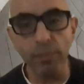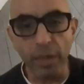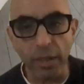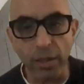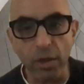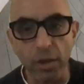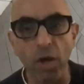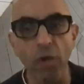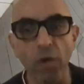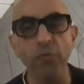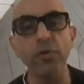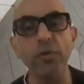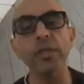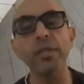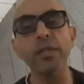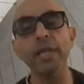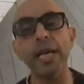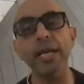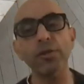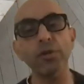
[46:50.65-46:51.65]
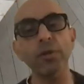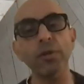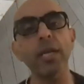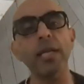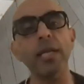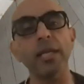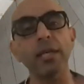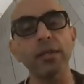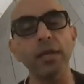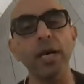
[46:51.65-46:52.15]
in confrontation
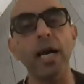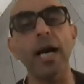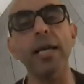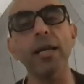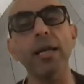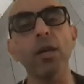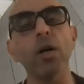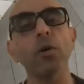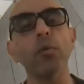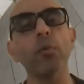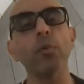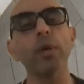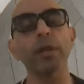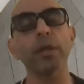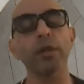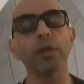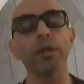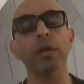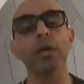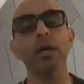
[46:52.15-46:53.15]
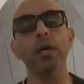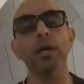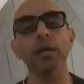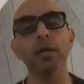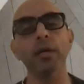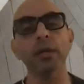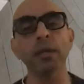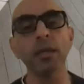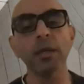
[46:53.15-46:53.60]
and in dialogue with uh,